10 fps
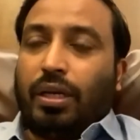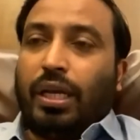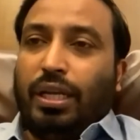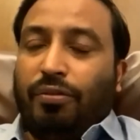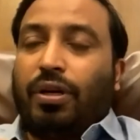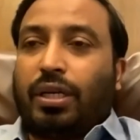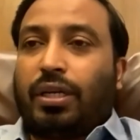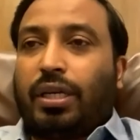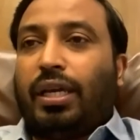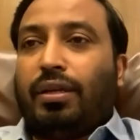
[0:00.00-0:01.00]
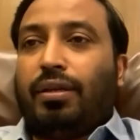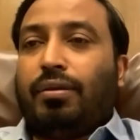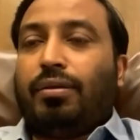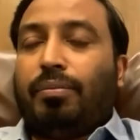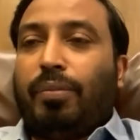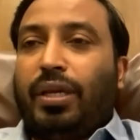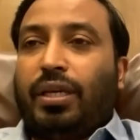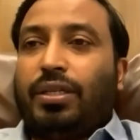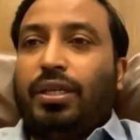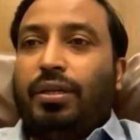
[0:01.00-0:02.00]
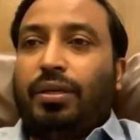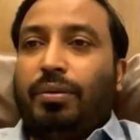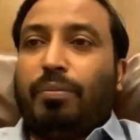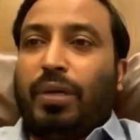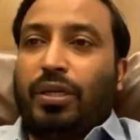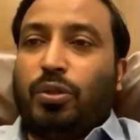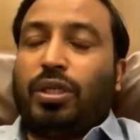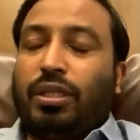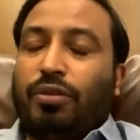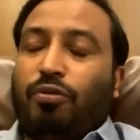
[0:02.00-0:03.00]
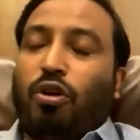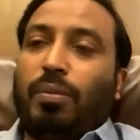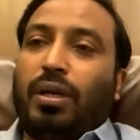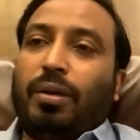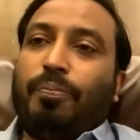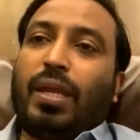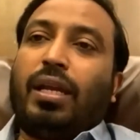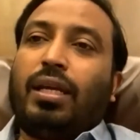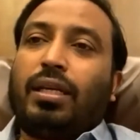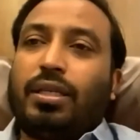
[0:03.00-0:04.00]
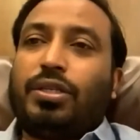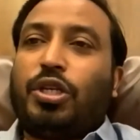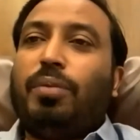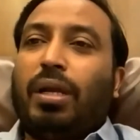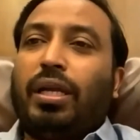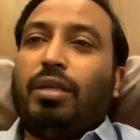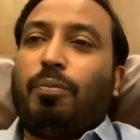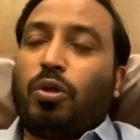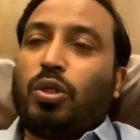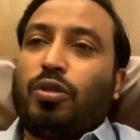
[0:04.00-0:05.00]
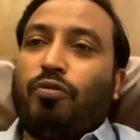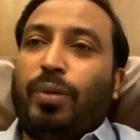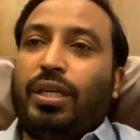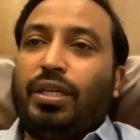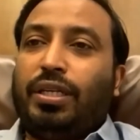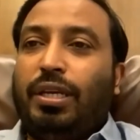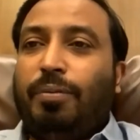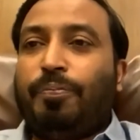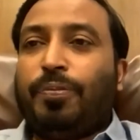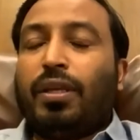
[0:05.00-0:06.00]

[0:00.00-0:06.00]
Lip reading: Any worker can make a tea by using that formula. I like to streamline the process of making tea.